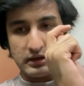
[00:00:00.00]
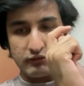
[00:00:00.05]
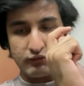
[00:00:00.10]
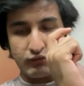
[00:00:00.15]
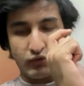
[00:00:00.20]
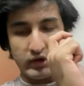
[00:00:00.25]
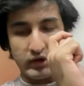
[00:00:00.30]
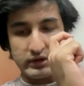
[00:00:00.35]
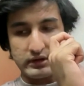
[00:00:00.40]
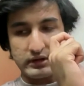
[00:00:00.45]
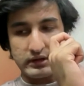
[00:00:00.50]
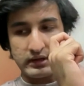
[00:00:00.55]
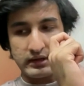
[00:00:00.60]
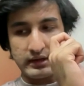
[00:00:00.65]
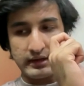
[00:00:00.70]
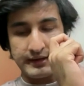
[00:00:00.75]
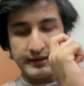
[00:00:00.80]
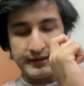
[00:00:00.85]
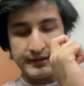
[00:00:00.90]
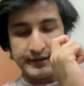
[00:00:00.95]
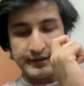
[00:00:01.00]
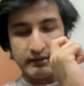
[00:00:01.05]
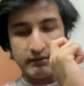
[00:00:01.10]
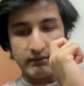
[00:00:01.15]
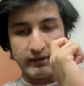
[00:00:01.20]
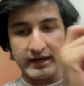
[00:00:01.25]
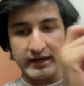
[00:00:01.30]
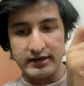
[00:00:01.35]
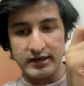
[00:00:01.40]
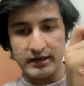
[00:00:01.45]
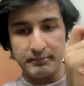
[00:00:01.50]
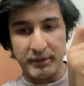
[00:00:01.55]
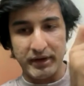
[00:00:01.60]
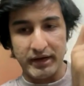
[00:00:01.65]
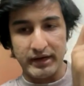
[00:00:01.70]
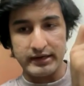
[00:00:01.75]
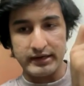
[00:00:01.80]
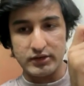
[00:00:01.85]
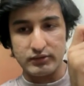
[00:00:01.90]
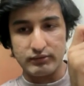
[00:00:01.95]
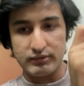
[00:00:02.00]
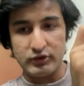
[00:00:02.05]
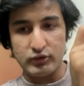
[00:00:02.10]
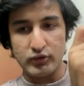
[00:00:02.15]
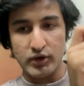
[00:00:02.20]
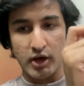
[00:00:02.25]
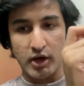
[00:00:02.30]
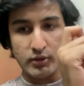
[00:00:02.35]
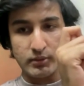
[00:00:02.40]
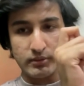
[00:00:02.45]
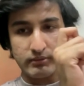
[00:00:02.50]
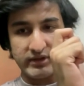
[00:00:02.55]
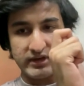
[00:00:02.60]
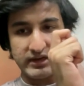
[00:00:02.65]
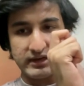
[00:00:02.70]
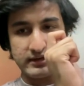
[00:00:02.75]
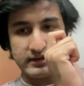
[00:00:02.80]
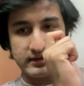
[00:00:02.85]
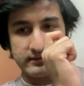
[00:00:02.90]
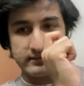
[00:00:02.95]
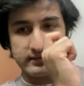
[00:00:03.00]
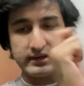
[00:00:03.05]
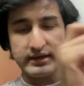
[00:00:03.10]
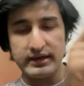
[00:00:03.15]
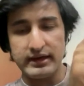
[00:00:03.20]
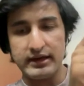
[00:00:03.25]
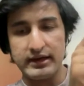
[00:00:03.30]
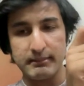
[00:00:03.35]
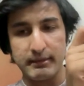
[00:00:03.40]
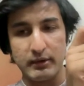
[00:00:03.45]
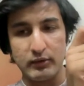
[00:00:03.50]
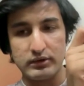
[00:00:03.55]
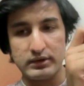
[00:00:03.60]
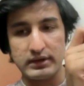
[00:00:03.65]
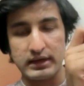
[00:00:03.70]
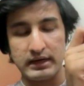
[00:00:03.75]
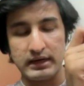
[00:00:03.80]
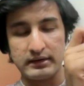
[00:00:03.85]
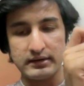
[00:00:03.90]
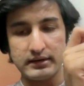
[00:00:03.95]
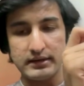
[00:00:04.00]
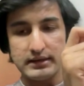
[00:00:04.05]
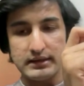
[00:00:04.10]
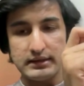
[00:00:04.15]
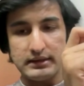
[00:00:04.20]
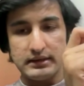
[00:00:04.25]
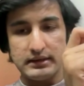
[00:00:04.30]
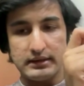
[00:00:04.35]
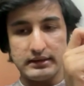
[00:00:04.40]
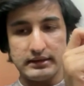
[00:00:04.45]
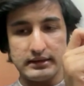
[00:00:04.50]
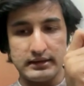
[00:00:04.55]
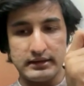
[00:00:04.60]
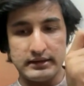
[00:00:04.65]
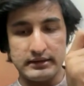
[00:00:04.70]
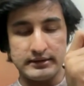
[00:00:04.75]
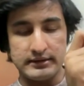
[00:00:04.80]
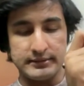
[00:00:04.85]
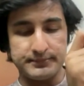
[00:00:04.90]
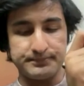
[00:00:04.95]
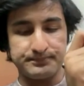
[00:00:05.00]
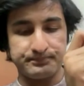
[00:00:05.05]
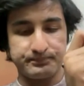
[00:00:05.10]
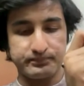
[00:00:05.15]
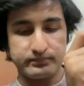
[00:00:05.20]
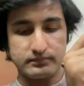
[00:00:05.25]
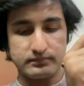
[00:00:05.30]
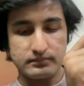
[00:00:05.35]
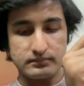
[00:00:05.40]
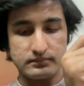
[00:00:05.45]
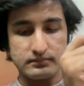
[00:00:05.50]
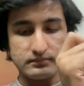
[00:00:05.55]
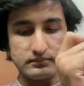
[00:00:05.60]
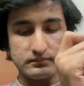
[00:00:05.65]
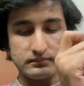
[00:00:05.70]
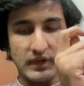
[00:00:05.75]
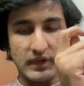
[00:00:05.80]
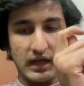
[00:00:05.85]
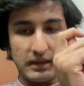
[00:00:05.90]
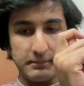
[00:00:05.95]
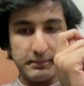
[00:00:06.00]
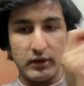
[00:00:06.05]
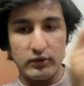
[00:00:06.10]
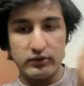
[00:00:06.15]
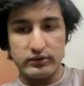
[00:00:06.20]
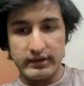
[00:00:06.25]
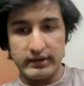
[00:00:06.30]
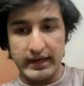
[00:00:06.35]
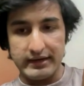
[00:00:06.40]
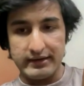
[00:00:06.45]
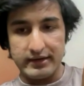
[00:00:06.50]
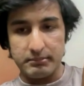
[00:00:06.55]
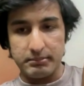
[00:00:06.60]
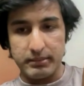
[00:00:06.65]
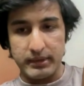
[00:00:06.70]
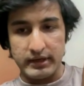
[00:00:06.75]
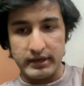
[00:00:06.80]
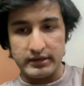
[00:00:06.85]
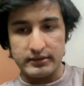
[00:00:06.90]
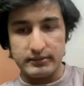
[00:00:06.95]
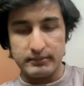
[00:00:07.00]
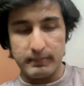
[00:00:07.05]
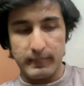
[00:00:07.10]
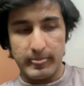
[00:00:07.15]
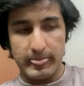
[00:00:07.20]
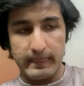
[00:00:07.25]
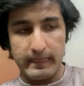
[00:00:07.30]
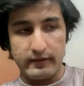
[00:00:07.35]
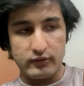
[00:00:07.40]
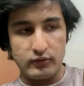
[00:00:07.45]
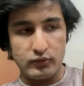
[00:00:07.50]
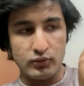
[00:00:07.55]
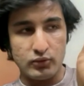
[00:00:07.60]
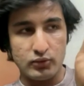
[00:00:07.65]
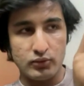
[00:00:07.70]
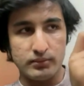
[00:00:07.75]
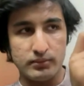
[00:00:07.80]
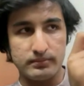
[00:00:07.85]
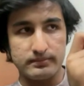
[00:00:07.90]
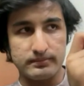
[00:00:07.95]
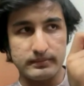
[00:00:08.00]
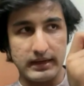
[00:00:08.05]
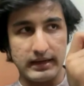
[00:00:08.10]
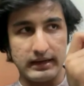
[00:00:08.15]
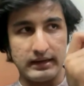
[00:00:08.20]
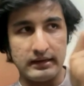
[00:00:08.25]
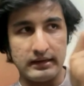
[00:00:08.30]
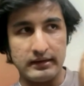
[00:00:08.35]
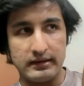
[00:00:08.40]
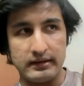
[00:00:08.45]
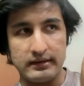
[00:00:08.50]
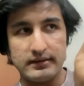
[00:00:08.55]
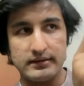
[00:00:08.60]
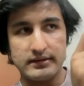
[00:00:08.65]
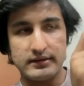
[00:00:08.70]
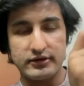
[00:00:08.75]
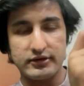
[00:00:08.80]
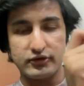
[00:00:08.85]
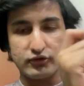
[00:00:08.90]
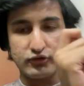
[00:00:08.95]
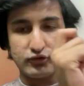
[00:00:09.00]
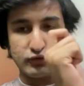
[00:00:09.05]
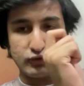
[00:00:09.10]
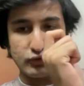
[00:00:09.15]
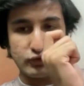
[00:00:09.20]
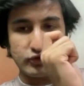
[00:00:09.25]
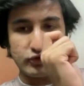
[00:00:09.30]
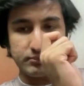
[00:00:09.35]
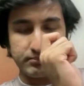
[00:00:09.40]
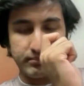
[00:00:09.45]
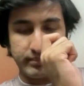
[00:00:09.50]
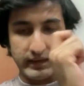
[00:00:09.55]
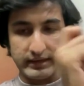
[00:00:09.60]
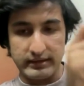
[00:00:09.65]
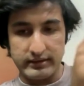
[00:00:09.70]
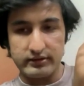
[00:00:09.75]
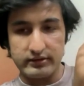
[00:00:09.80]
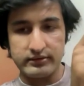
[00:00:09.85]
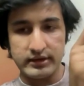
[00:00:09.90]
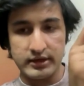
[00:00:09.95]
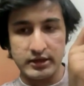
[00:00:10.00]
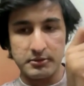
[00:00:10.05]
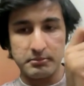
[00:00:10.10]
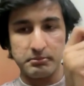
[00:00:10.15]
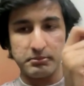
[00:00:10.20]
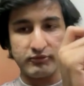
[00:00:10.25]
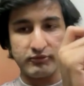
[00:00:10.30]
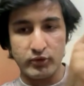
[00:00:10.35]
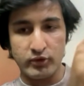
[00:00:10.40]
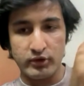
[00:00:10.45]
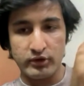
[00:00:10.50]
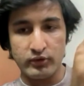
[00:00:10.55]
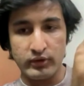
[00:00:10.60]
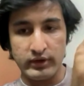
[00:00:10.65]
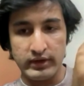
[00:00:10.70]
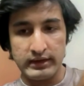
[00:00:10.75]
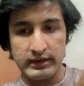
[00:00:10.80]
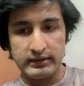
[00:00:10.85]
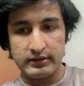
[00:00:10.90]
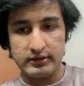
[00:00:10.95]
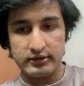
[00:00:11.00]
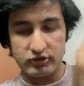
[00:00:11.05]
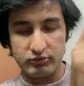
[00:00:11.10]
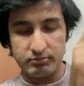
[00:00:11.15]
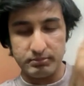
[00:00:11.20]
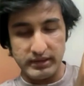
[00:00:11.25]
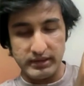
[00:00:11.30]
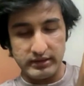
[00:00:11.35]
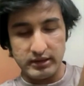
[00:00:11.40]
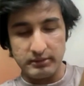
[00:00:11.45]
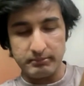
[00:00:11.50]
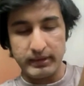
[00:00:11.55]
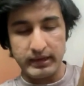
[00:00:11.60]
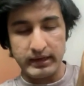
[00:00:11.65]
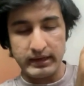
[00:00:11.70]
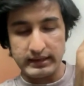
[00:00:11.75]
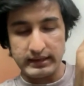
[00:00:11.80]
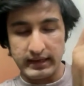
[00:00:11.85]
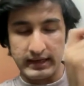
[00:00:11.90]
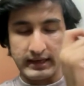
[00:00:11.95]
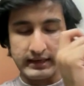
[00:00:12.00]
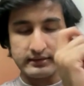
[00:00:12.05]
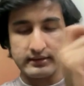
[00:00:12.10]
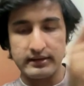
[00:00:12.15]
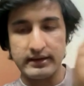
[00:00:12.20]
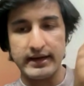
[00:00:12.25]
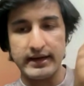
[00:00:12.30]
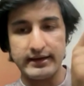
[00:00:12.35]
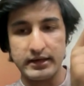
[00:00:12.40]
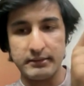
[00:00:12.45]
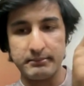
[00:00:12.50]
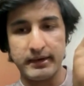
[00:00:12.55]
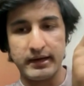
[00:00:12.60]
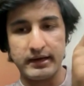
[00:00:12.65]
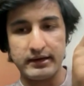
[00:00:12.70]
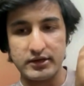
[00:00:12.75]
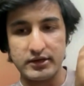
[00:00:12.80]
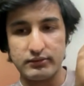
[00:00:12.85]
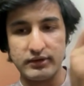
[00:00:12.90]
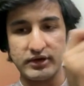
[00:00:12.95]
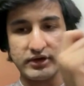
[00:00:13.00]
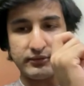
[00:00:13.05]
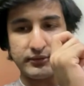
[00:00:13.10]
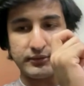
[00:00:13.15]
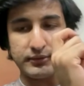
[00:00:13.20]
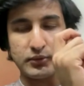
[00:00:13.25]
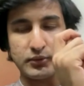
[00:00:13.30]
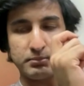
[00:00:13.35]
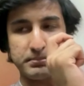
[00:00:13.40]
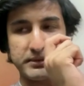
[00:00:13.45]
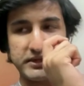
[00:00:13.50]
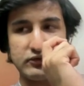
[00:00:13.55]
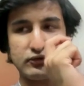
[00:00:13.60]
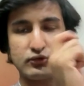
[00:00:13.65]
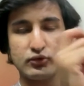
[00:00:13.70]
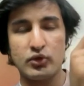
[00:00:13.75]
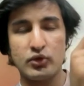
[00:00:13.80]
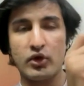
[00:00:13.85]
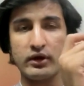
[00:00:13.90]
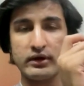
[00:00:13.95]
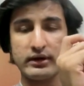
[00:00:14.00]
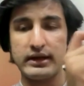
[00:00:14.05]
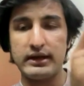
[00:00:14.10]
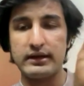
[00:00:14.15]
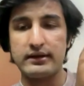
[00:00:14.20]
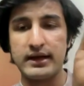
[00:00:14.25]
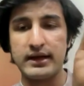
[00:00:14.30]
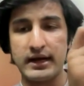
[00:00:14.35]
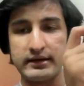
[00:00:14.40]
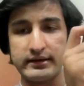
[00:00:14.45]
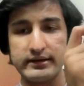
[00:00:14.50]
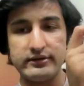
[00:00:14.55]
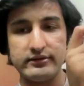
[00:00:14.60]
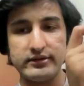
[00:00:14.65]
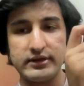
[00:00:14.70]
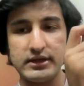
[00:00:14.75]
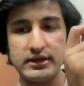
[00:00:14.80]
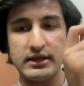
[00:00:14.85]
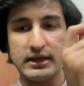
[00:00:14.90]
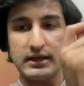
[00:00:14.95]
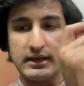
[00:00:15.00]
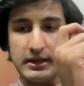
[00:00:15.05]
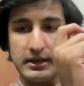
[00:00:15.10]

for the writing part as well. You have to be very considerate about that, uh, about the writing part. You uh, you should practice it before going the speaking part and the writing part as well. Please do not take that easy,